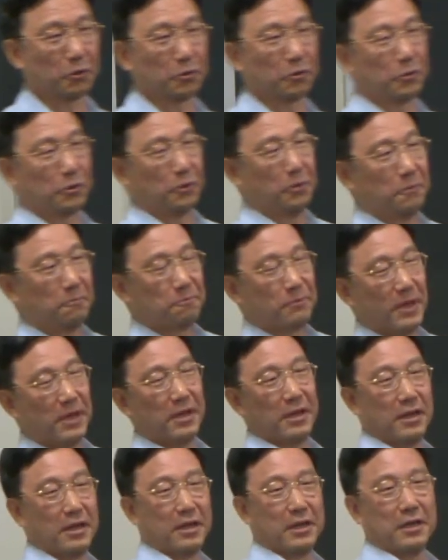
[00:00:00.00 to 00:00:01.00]
it to you.
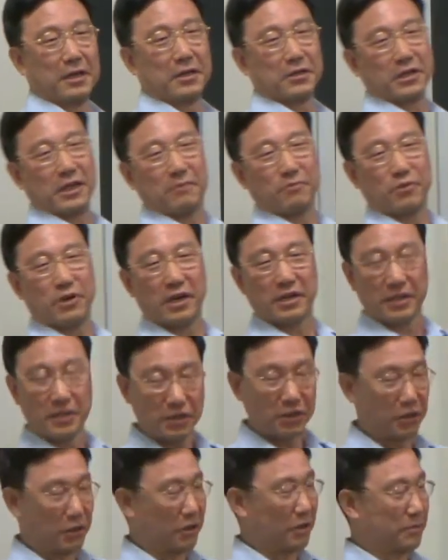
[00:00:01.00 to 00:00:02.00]
So I brought it
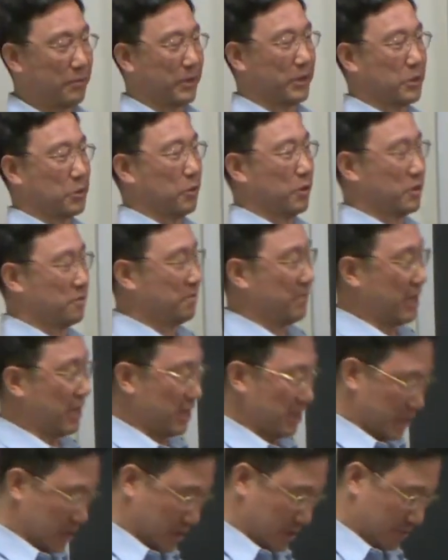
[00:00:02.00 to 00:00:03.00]
here because one of
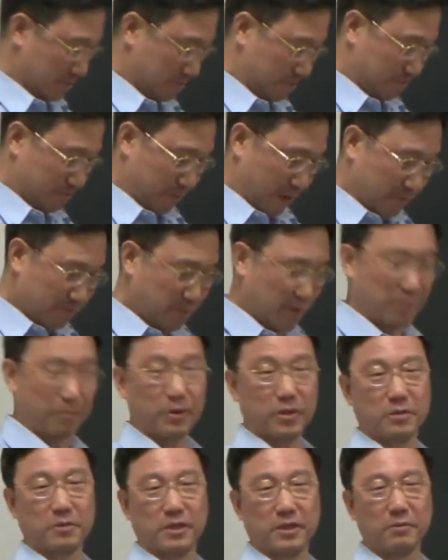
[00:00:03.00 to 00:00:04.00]
my main
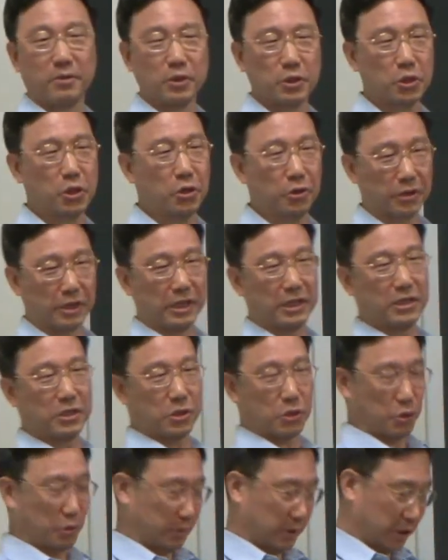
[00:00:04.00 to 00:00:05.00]
purpose of giving talk is
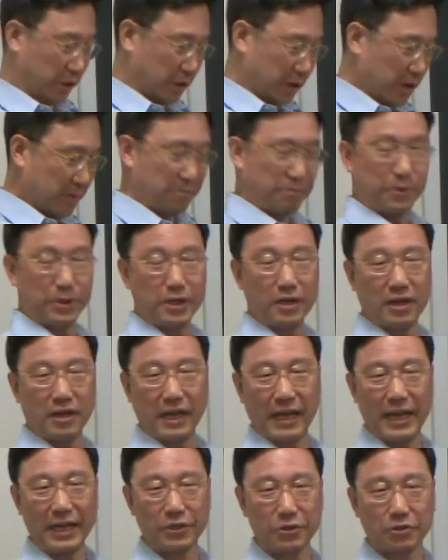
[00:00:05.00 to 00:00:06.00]
to be a PR
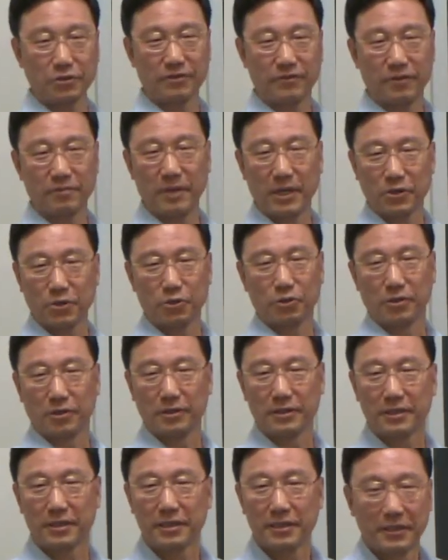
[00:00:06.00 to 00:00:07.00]
agent for my
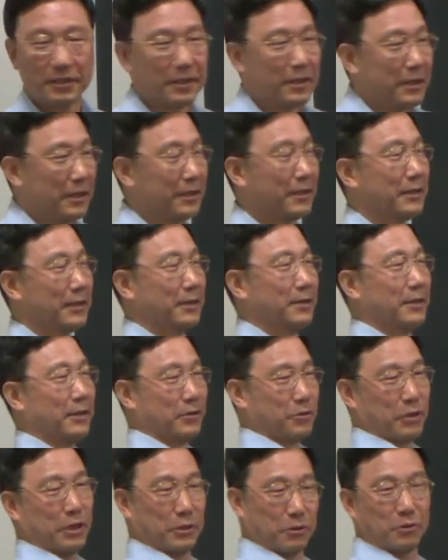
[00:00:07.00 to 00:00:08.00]
students. I
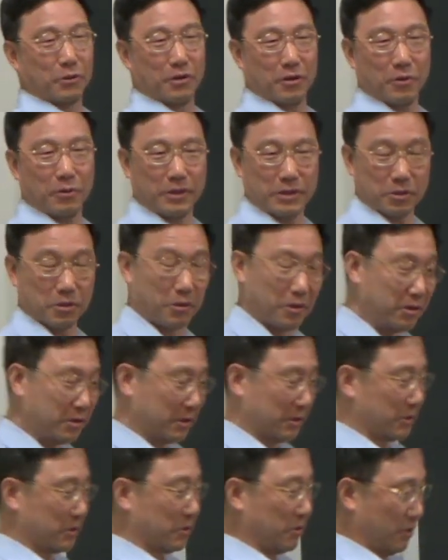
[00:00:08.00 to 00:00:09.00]
try to always
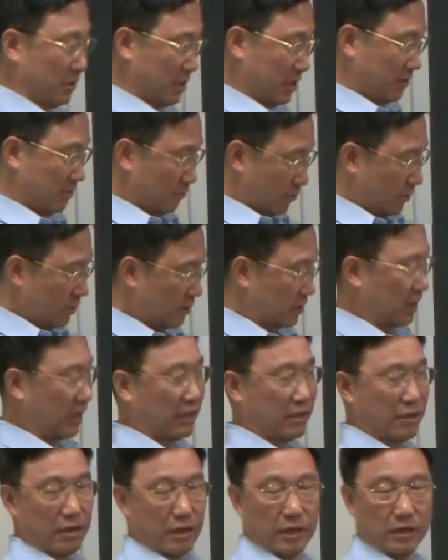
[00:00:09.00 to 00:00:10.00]
work. So please,
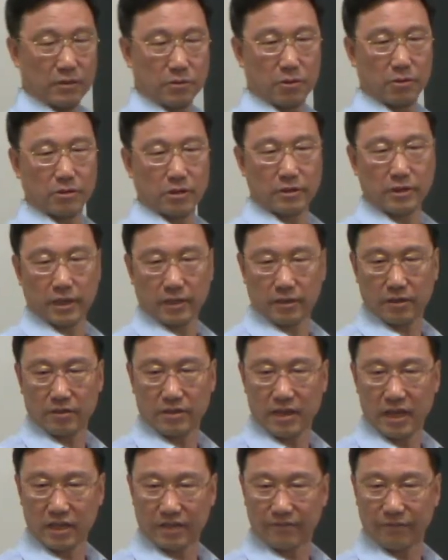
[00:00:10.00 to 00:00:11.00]
I told her to take the
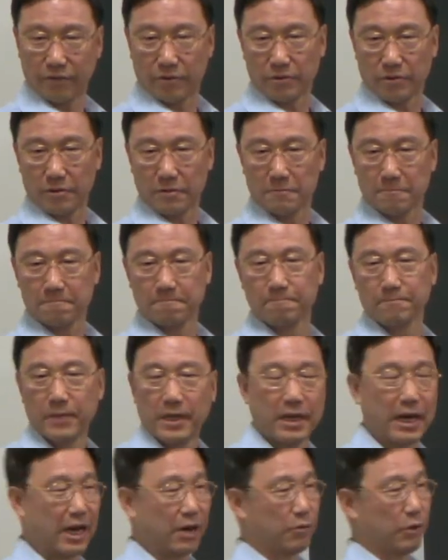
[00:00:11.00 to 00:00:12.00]
nice photo,
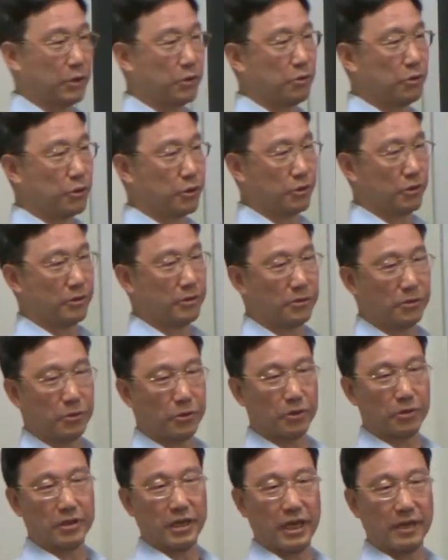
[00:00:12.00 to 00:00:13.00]
high resolution, so
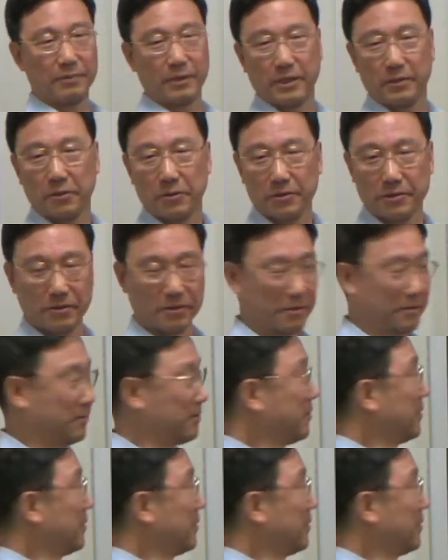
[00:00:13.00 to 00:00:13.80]
you can have it also.